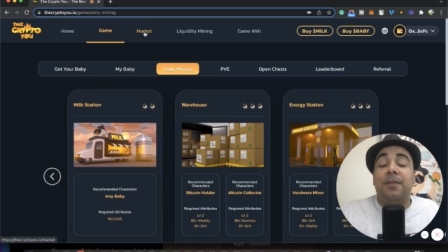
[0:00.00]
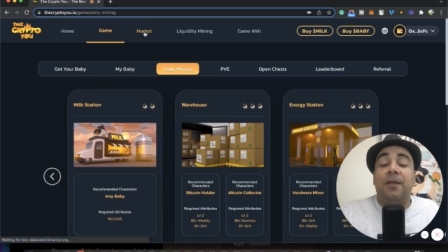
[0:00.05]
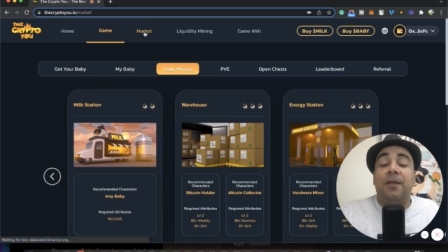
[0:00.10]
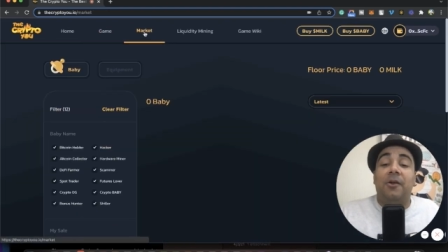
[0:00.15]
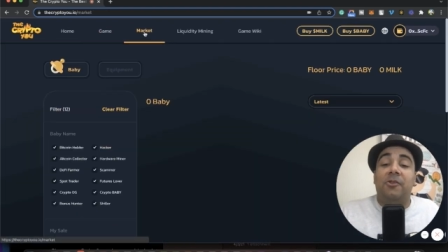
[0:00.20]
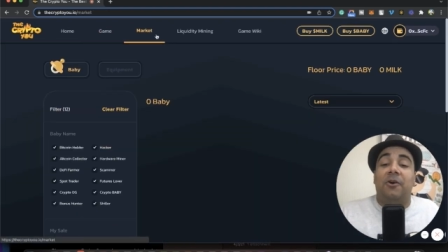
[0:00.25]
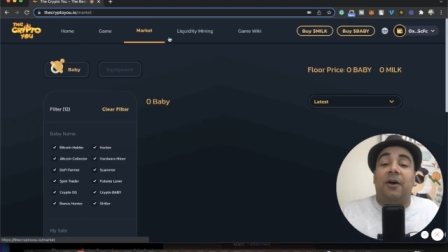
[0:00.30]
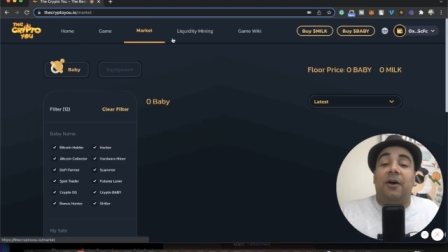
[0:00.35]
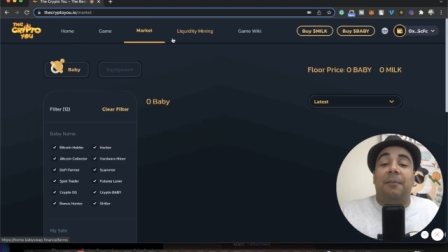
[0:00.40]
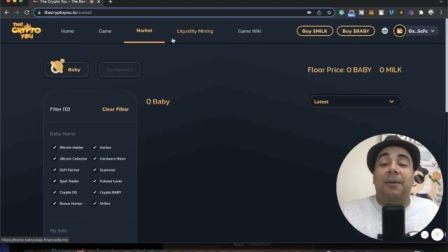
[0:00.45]

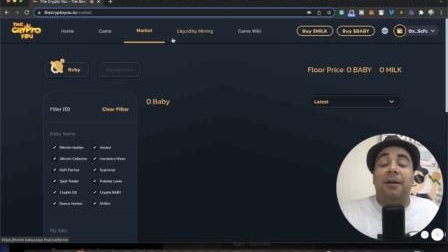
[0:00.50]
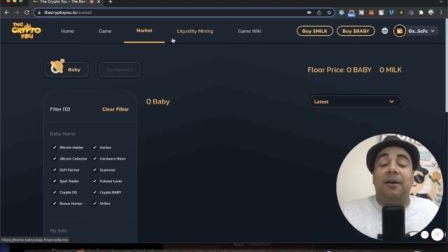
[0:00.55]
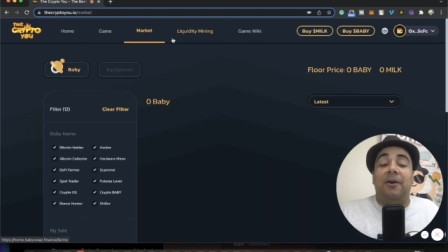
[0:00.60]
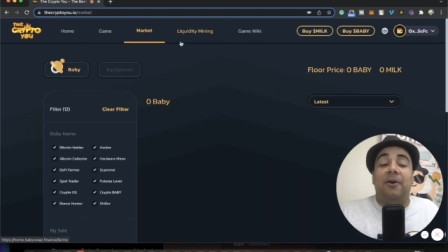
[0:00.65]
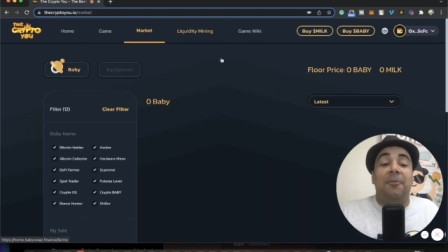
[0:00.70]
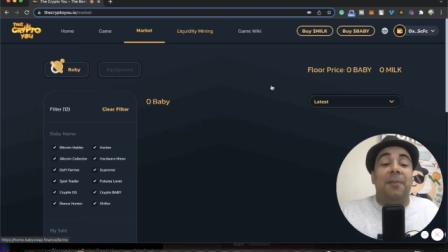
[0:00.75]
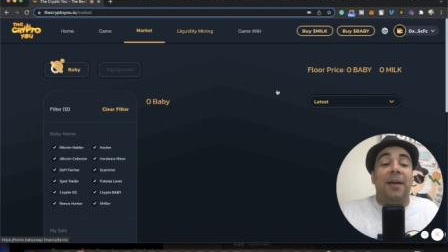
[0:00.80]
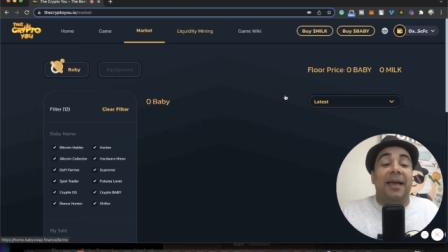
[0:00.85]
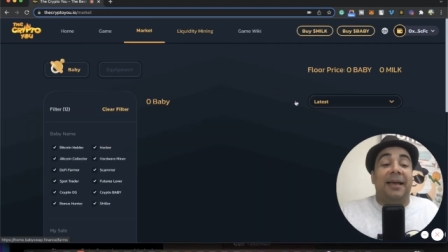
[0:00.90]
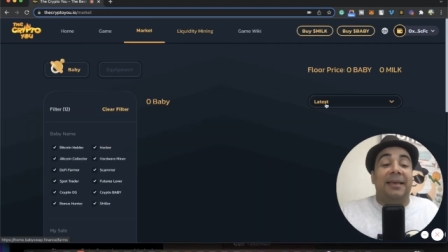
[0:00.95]
So I'm gonna
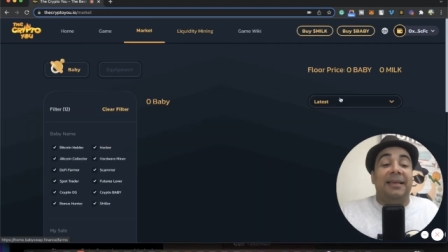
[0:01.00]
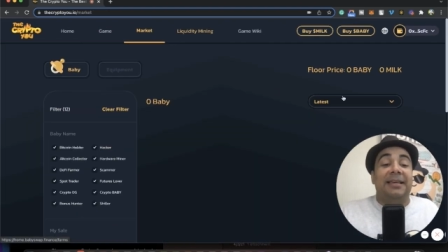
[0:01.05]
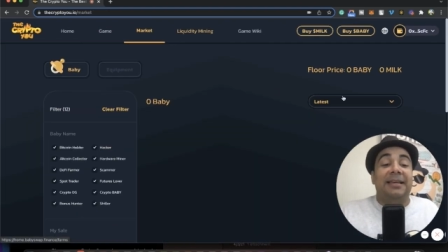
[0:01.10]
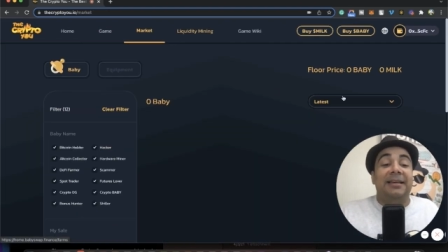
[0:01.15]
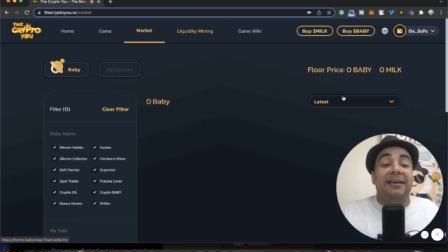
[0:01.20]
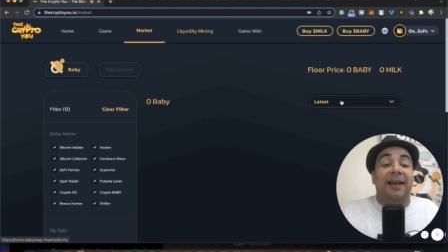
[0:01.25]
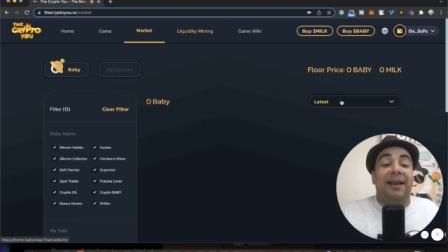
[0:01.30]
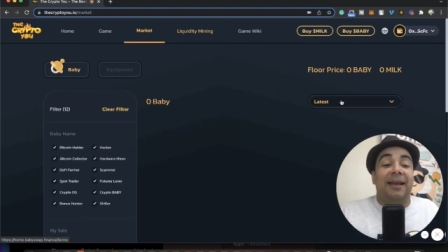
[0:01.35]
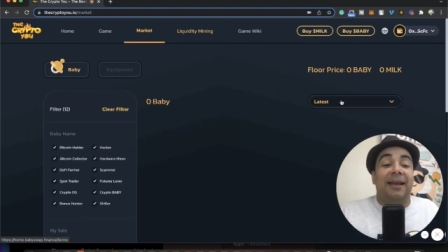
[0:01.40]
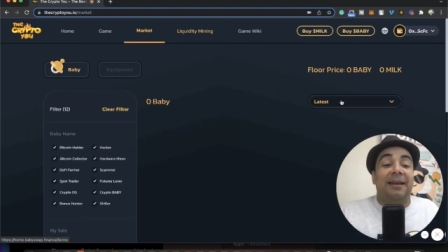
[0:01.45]
go back
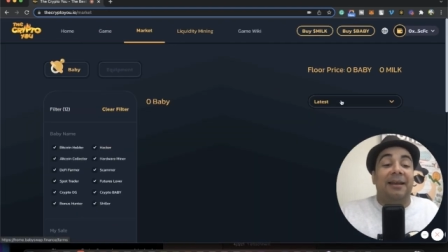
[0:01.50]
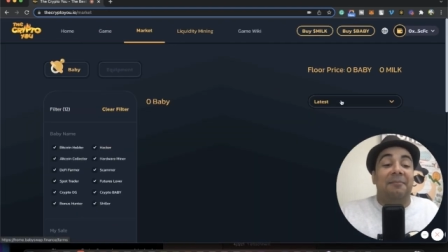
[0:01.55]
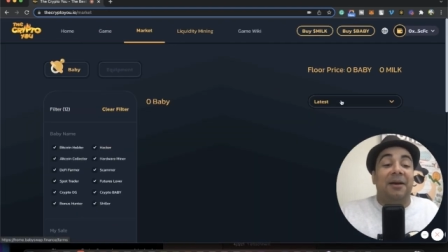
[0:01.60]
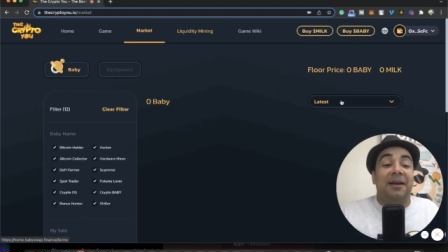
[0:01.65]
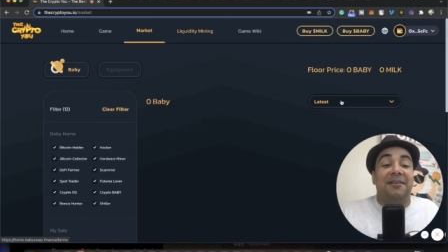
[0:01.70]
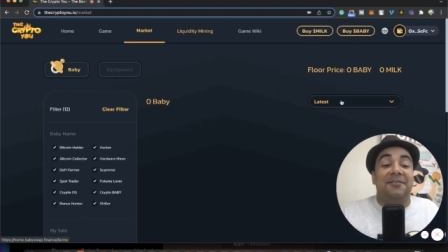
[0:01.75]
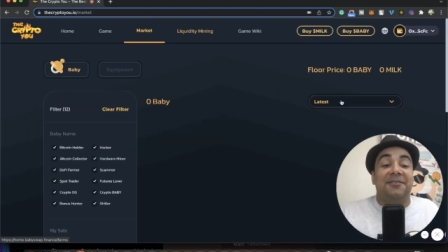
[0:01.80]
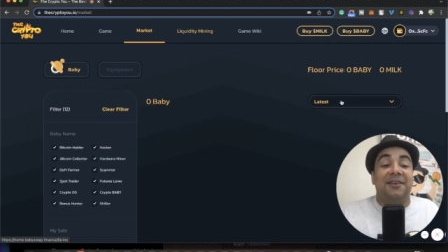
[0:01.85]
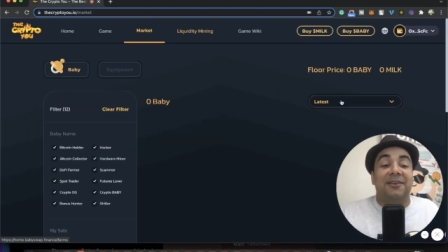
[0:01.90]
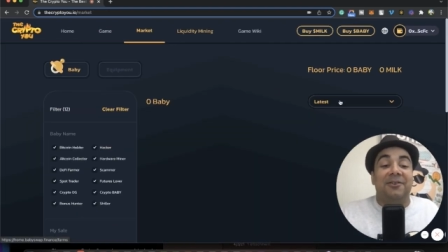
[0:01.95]
here and I'm
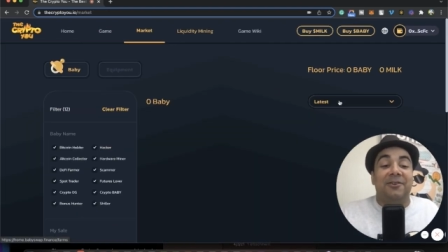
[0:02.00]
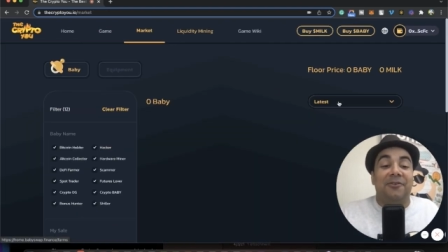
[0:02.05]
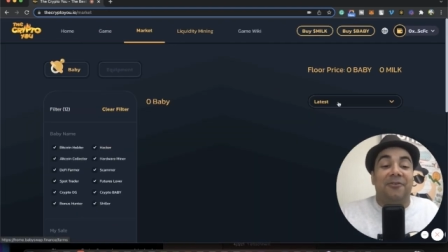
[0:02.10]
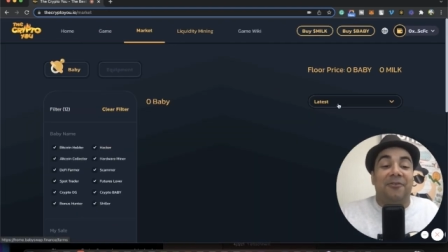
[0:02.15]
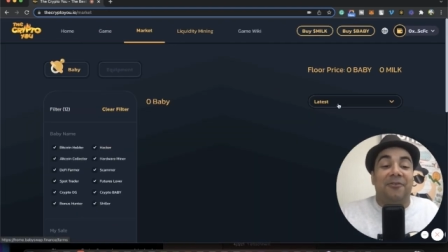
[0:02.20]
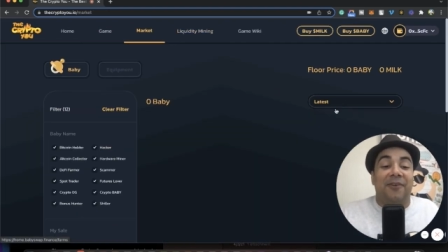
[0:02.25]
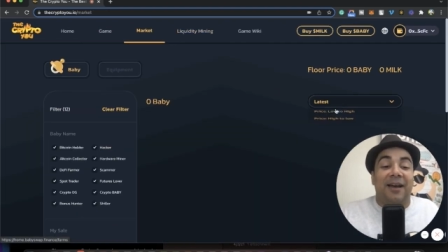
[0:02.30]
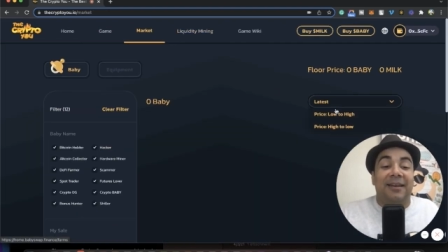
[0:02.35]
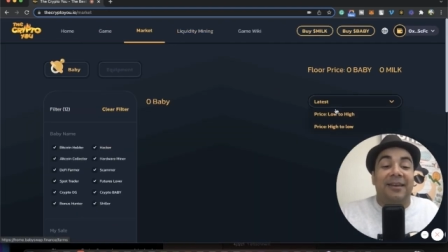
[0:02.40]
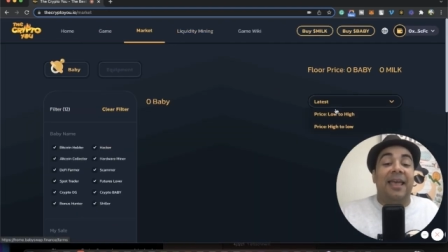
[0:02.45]
gonna try to
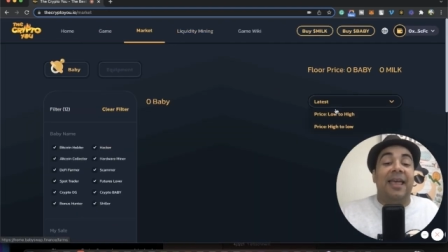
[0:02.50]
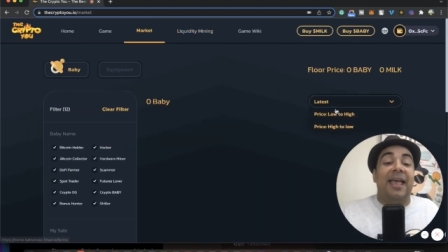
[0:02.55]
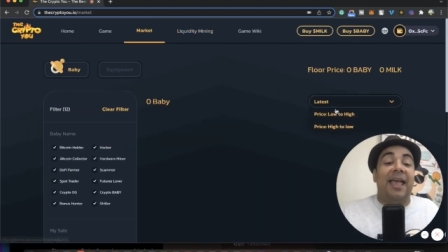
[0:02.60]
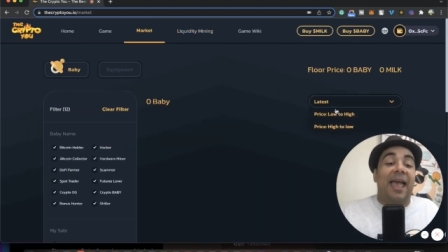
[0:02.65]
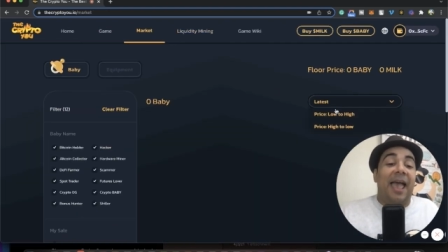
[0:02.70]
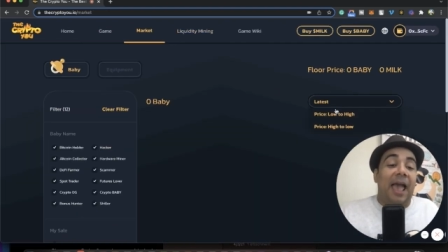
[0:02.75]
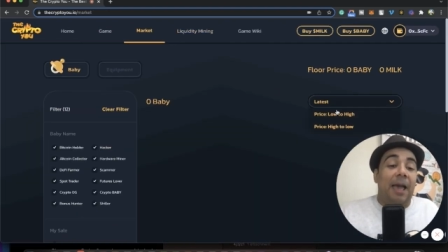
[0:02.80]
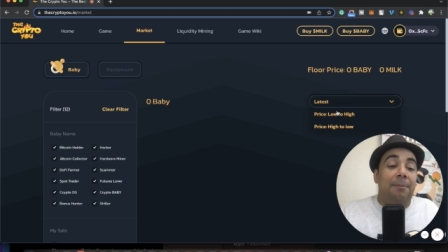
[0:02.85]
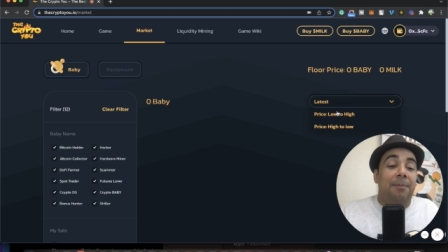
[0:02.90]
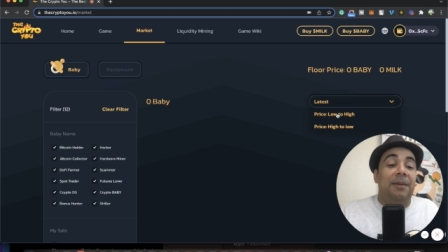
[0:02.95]
find
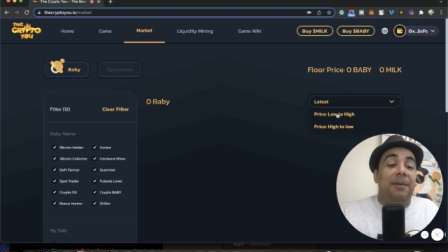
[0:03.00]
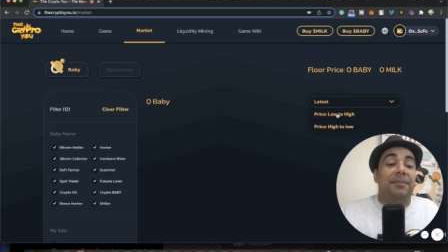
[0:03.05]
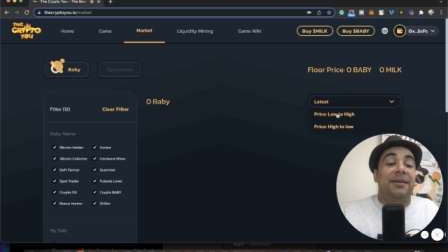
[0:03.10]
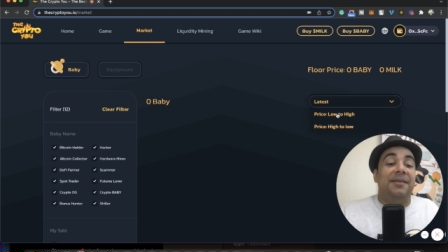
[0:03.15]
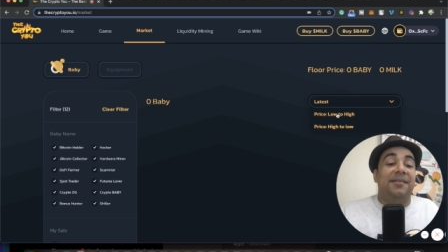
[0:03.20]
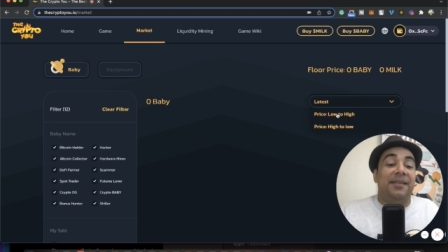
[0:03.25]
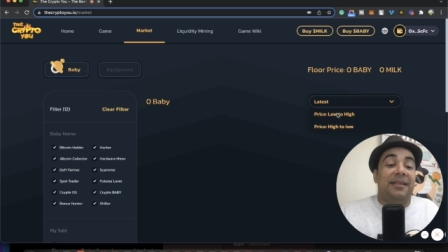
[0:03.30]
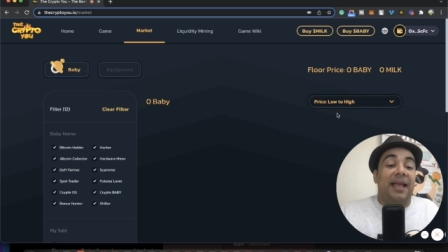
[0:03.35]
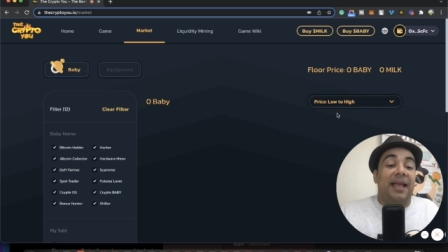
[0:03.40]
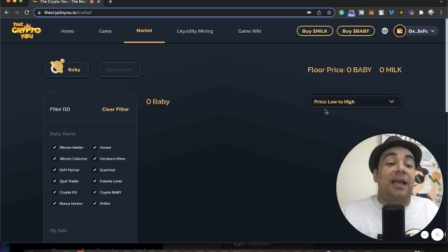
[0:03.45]
a
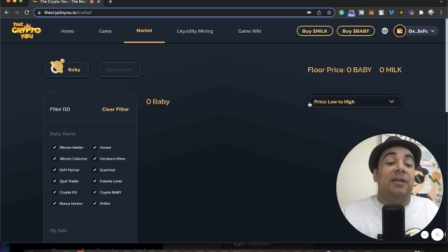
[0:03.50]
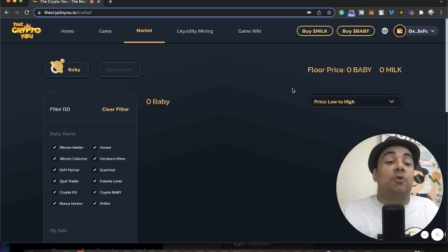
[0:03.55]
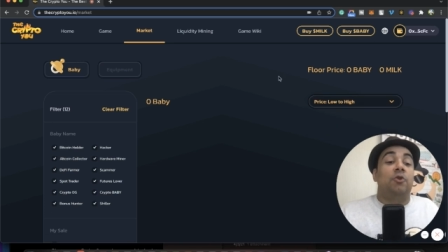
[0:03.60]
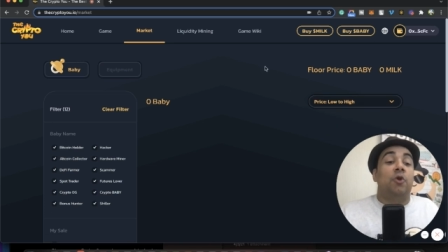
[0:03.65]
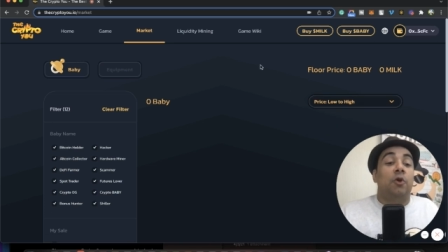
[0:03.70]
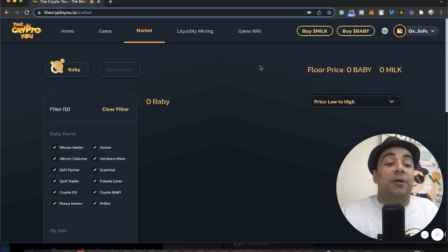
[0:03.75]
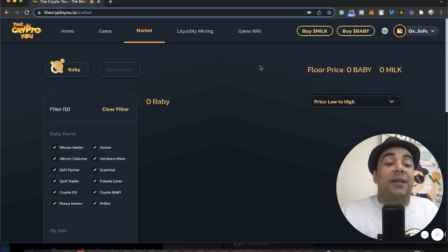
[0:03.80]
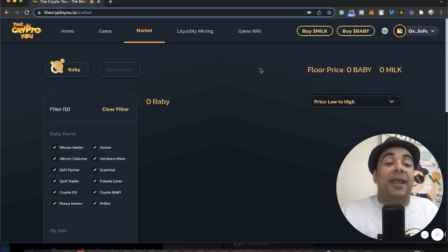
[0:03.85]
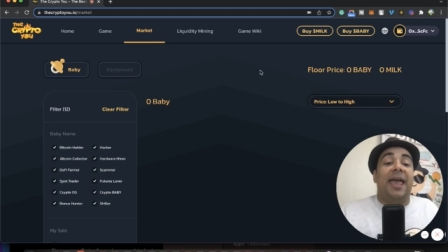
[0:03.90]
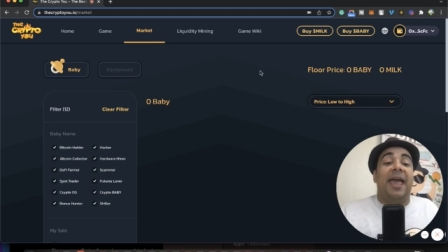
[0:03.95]
baby that I
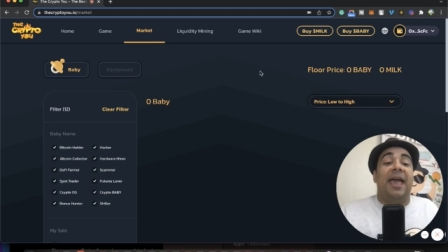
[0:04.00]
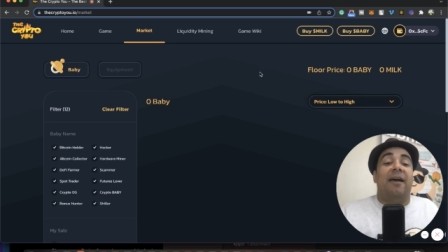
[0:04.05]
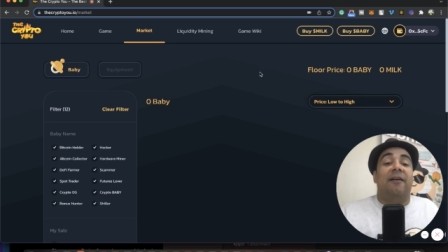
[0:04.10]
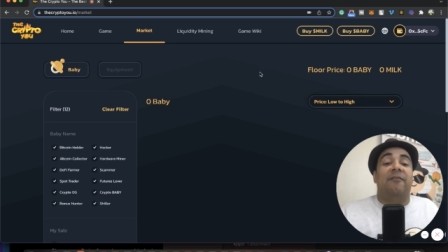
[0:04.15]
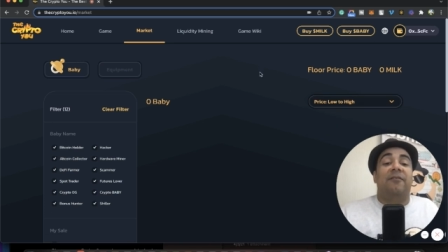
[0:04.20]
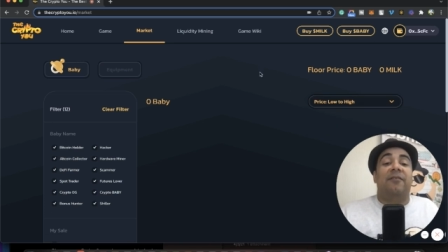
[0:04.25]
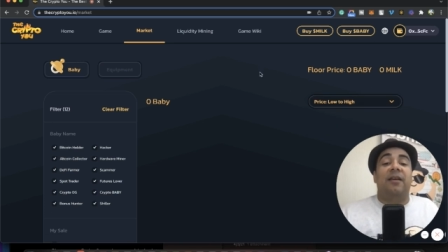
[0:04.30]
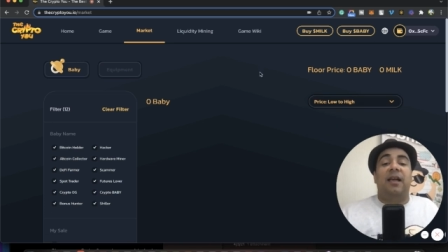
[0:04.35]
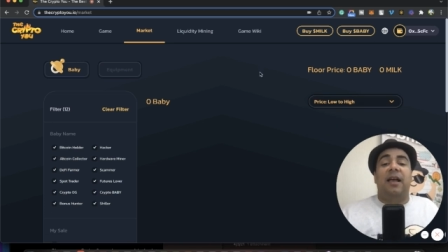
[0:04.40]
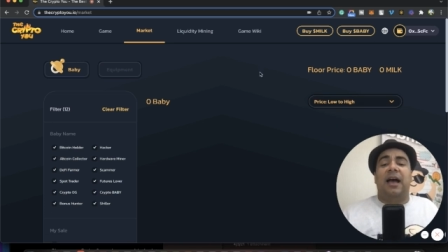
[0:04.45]
don't
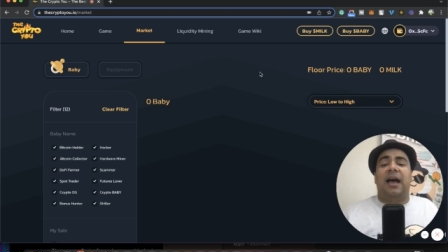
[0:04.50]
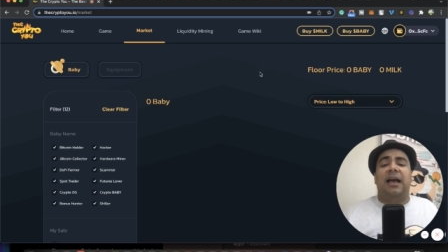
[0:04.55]
have.